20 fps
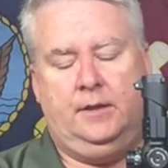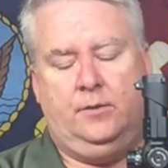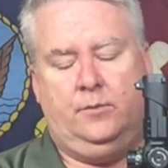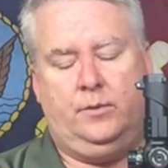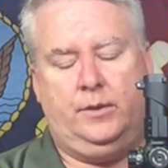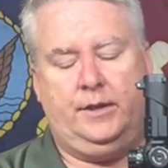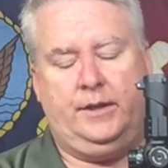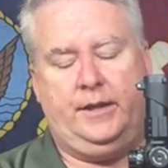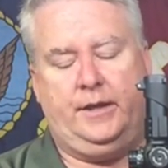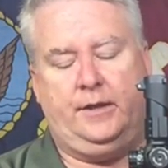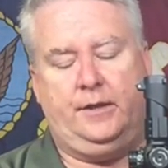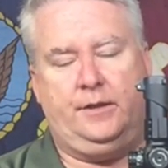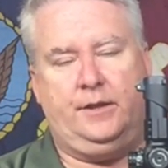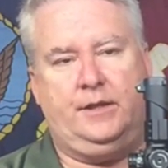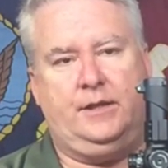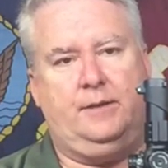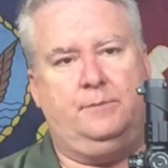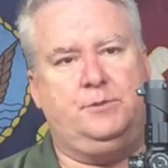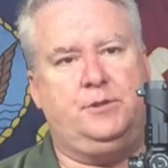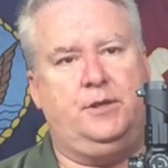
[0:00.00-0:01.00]
one of the other
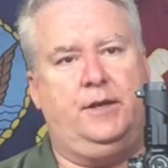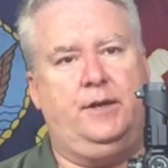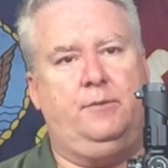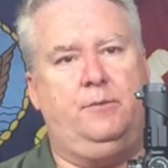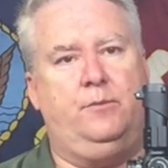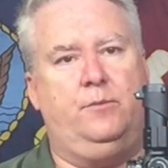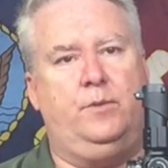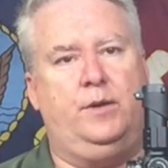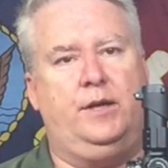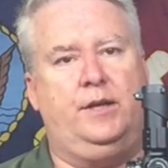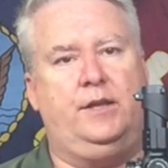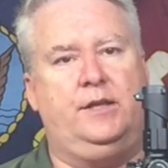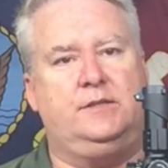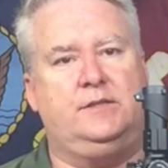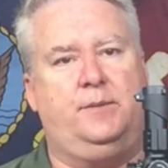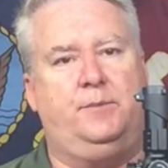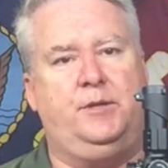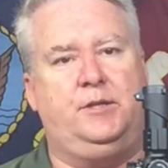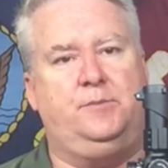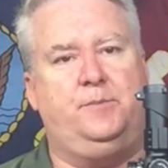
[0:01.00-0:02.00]
things, I'm sorry, one of the things
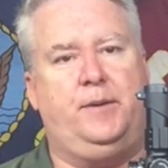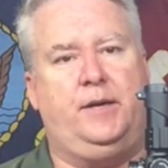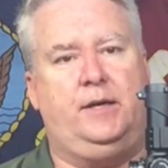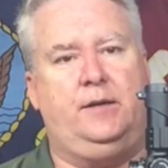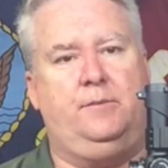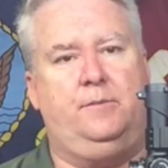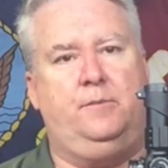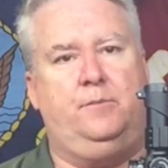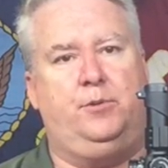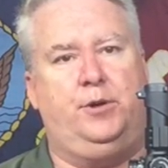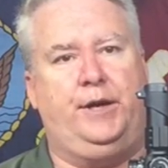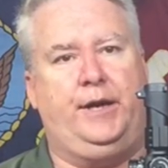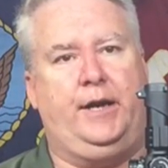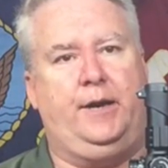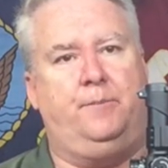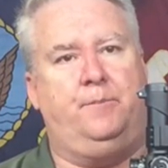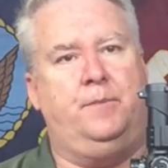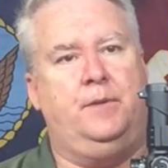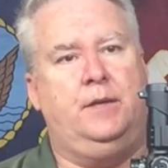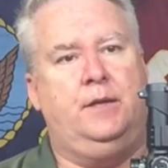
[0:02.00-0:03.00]
I meant to bring
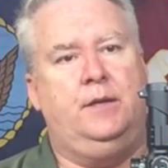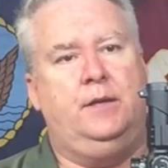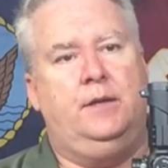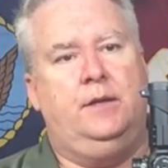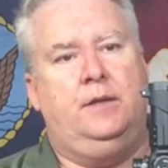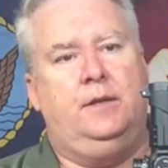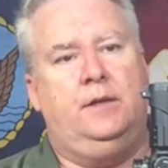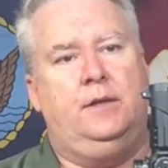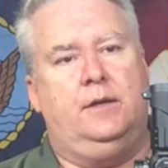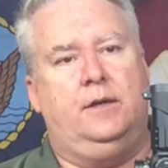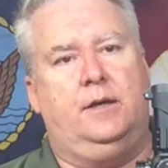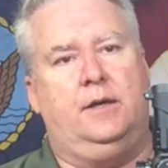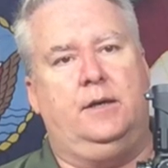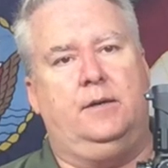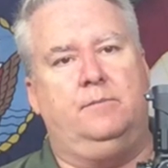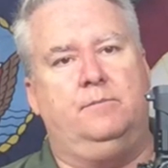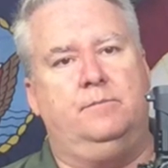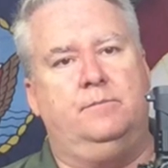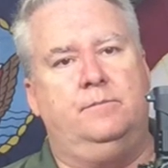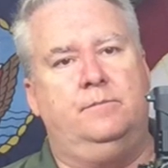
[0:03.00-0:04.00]
up, I